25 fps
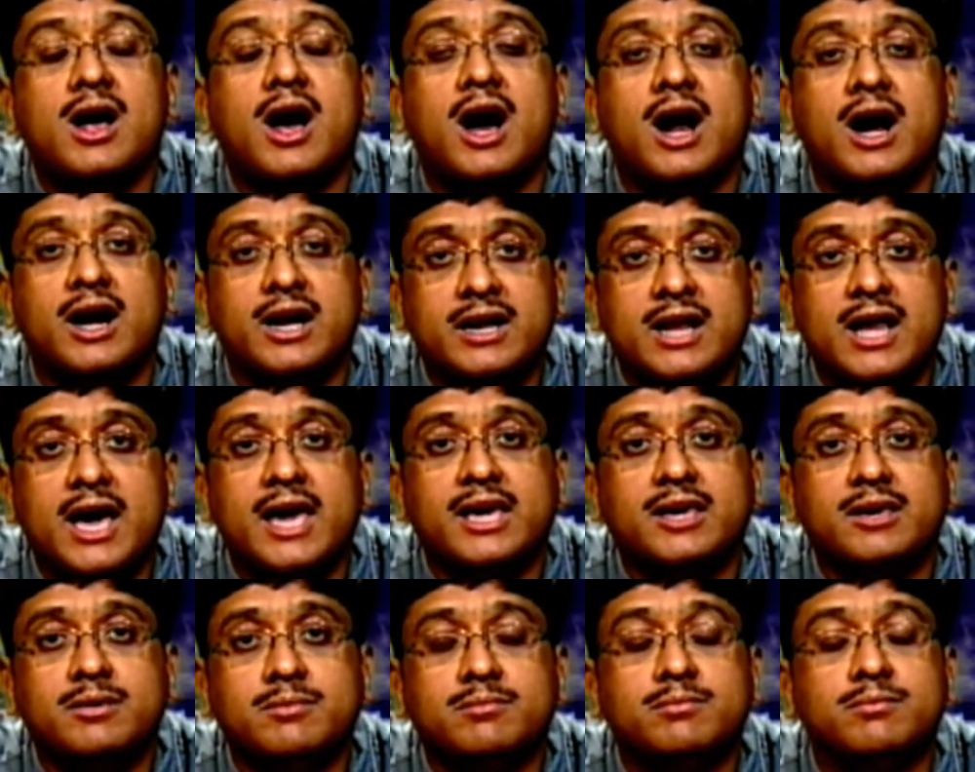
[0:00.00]
are
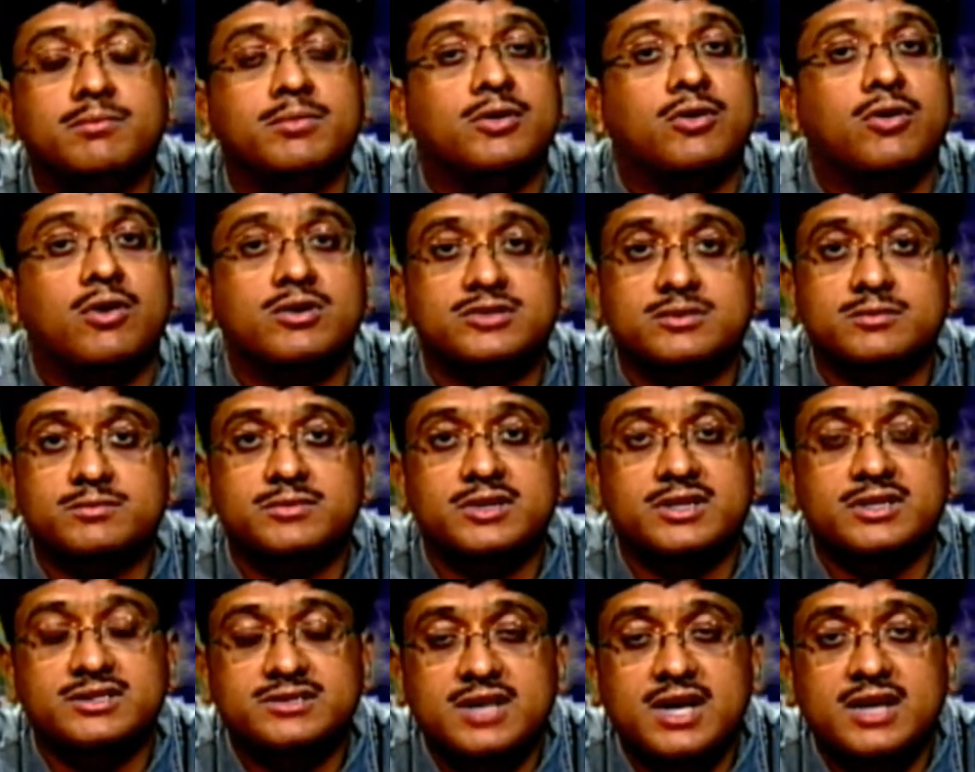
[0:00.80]
dying because of
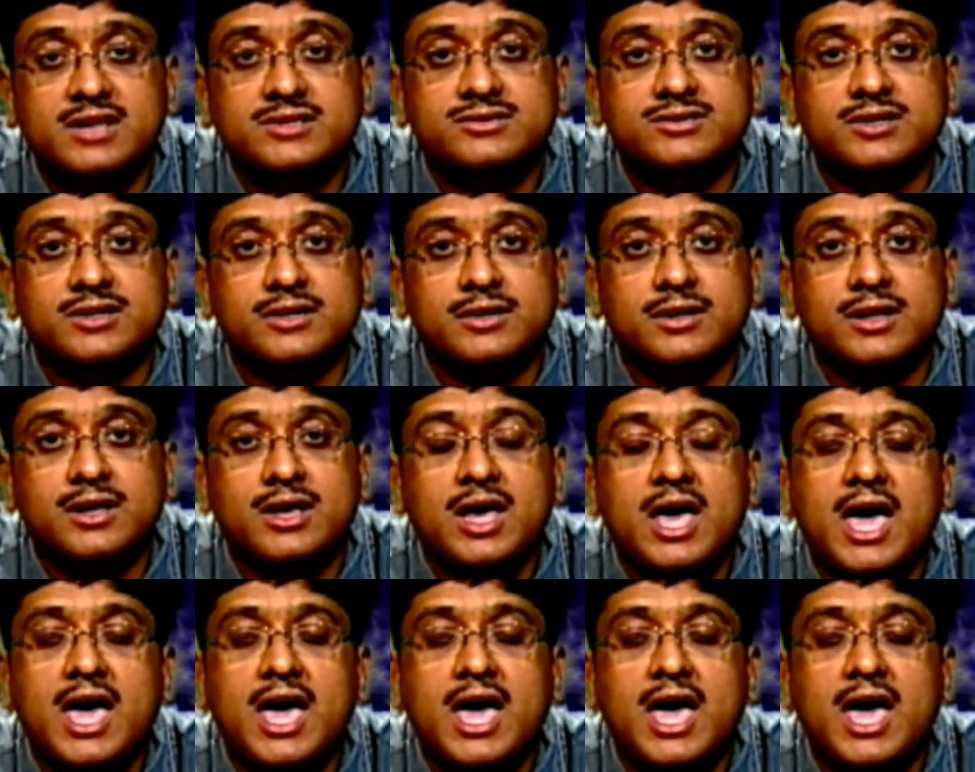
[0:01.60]
the disaster.